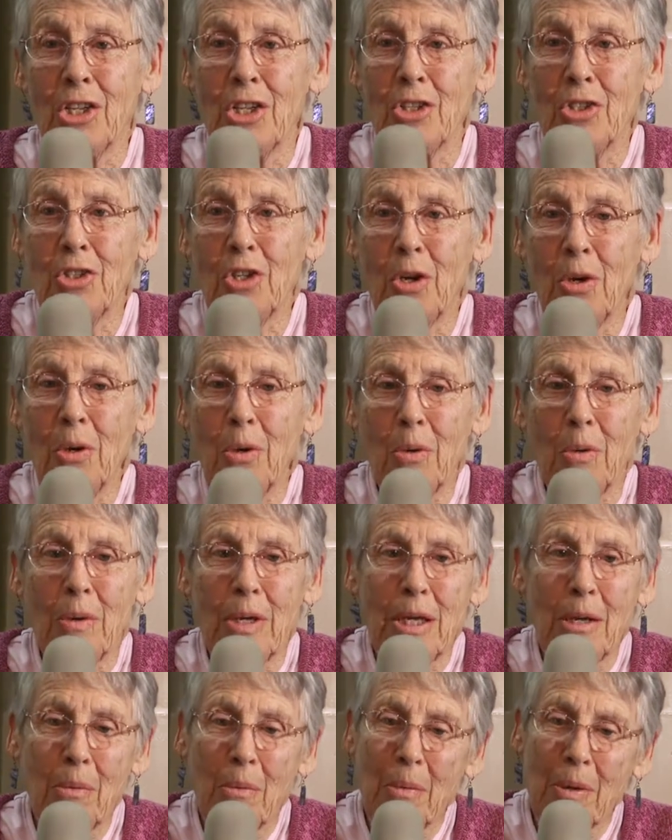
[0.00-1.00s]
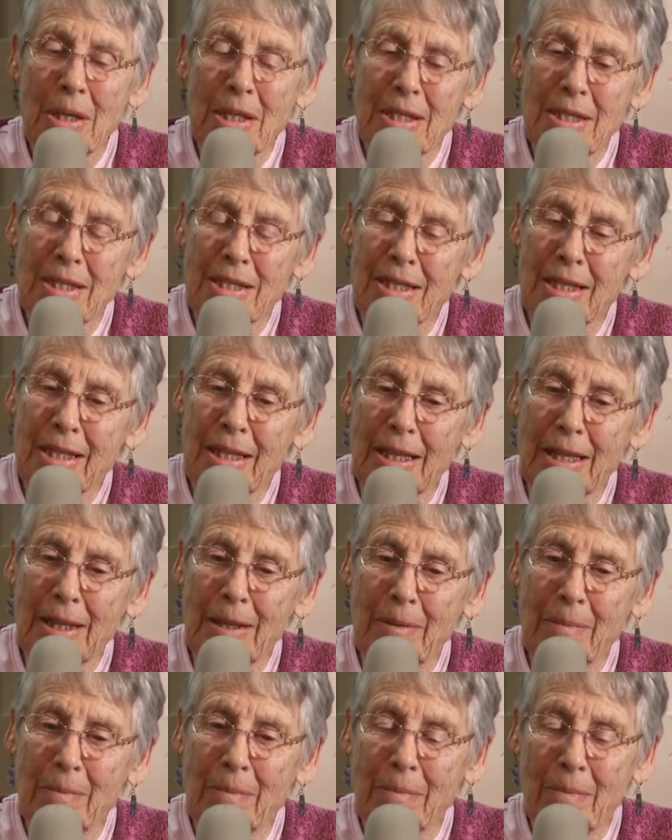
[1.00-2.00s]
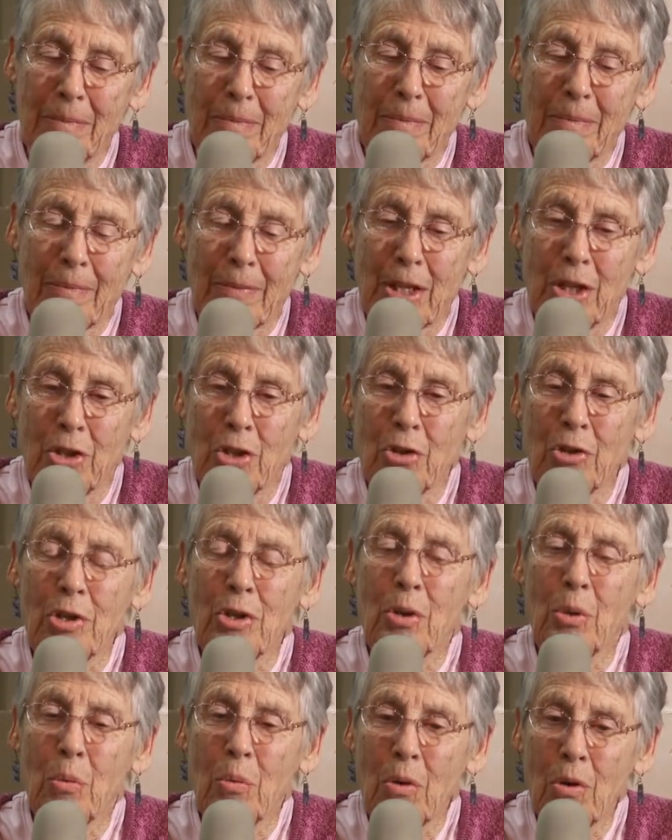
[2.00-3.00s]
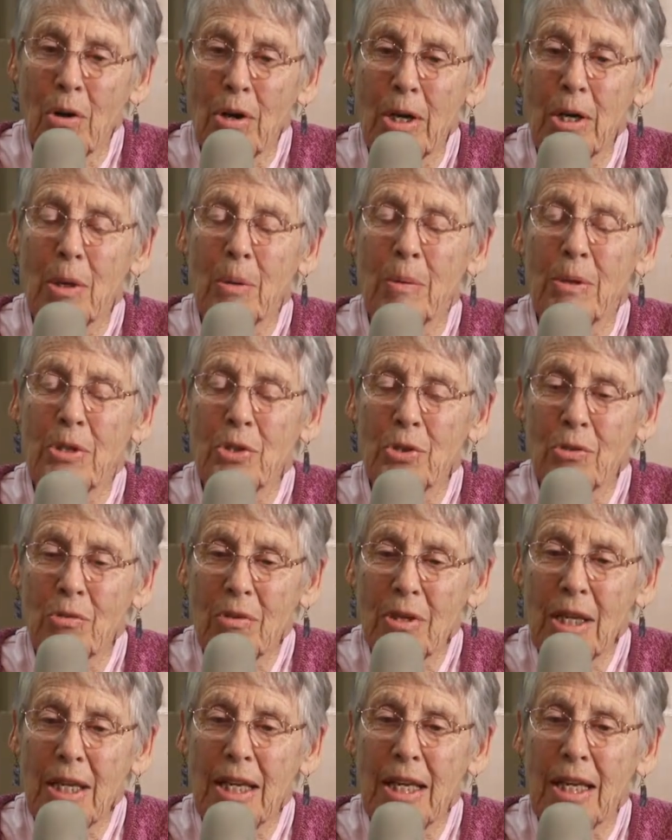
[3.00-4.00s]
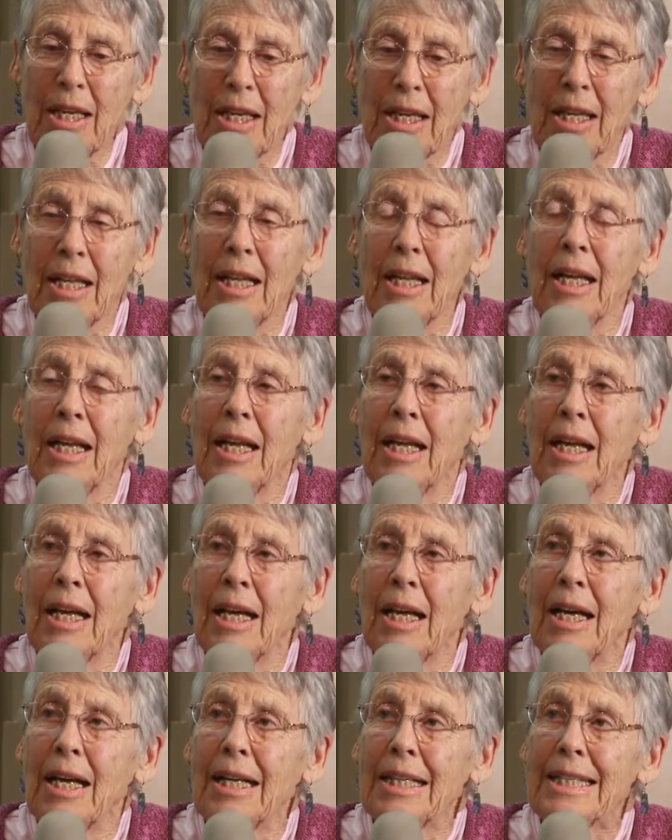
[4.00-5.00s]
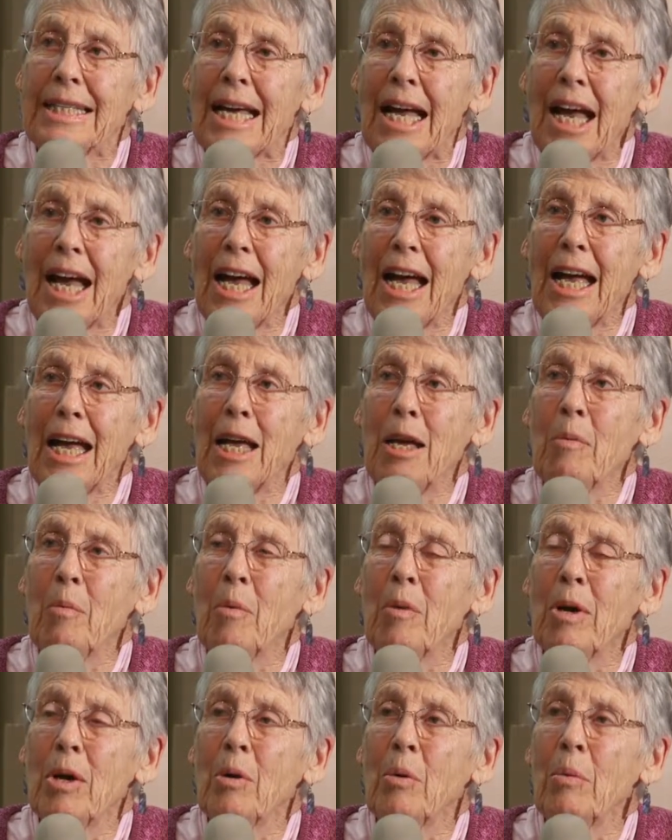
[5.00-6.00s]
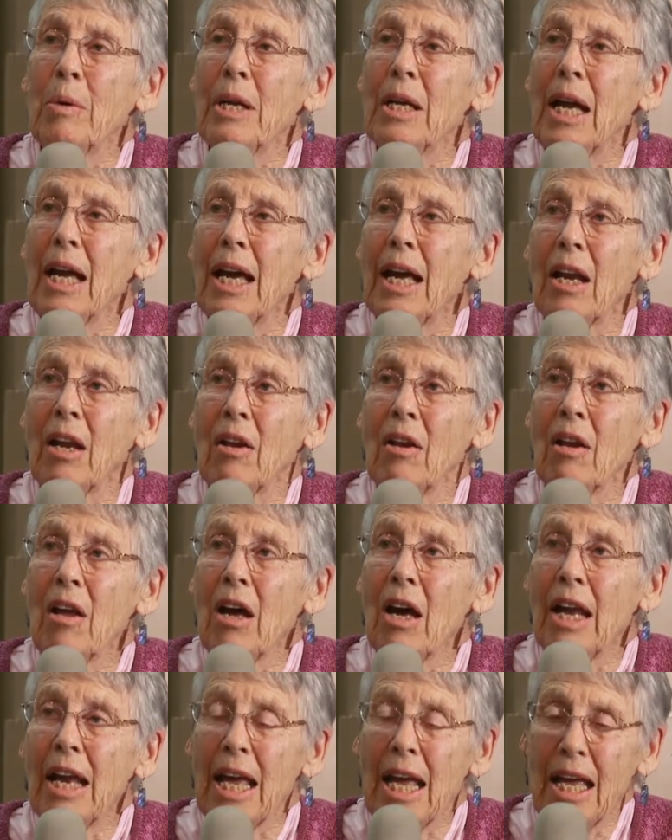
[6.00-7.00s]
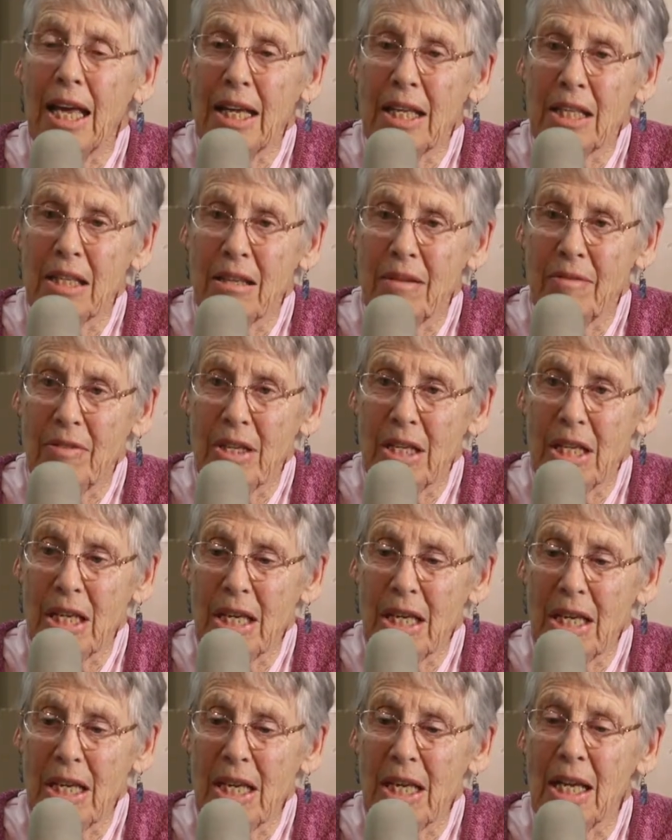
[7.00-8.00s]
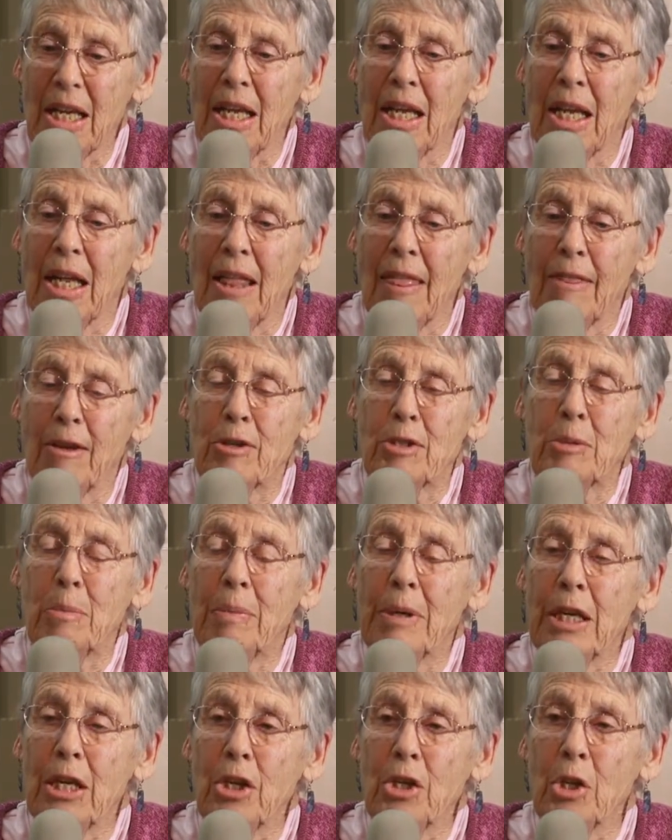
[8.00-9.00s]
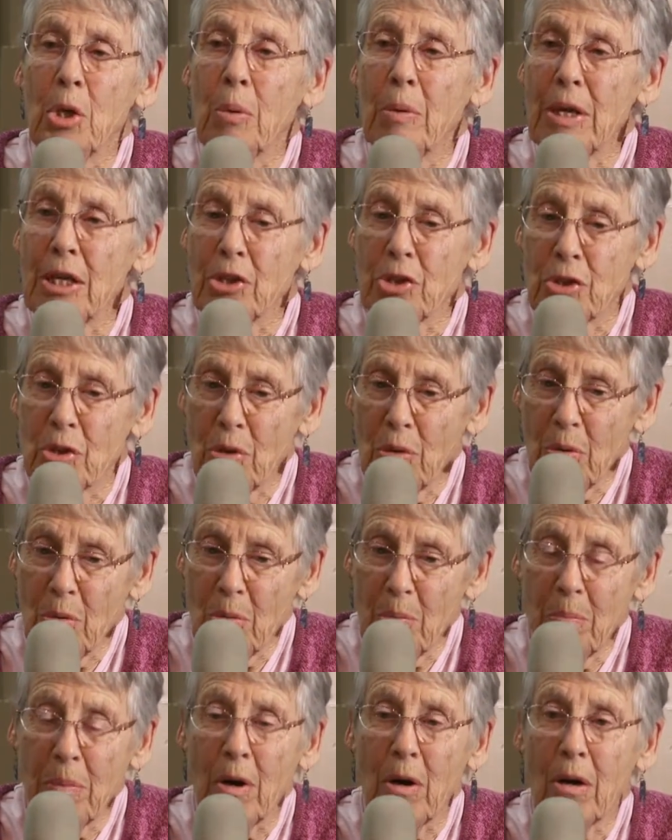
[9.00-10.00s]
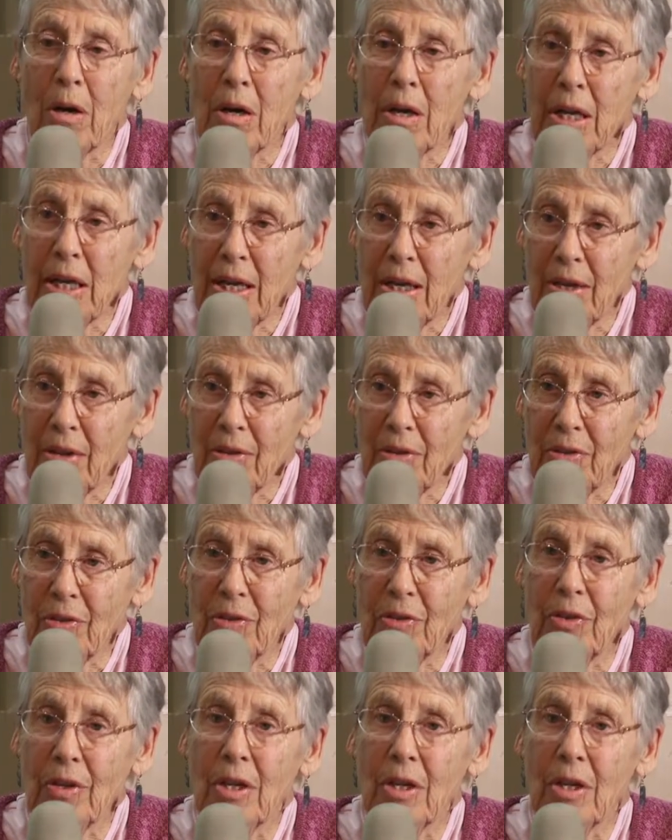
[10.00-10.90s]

So it was um, during the war. It was a really a time where we had a lot of activity there was big USO parties.